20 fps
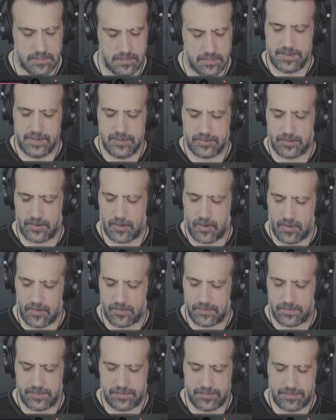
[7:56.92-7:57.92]
These are
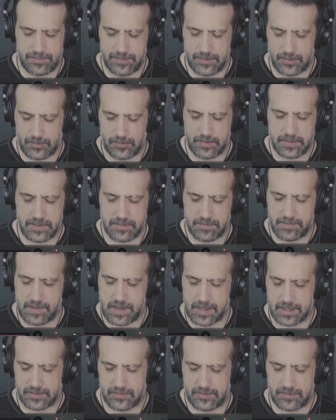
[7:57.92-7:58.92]
all filled with
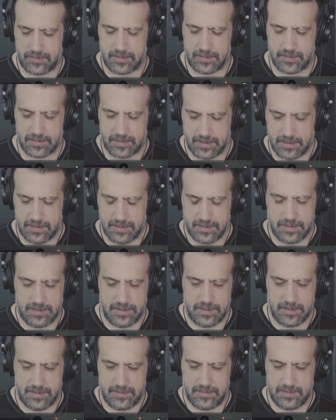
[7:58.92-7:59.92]
effects, and
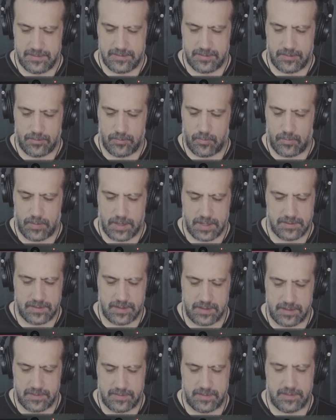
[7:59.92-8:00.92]
I just don't want
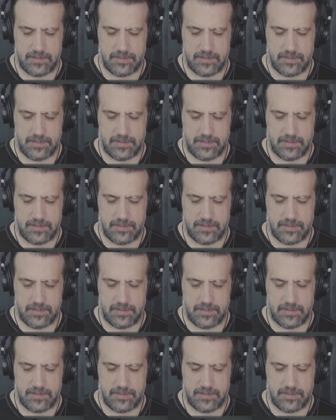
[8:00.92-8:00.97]
any of the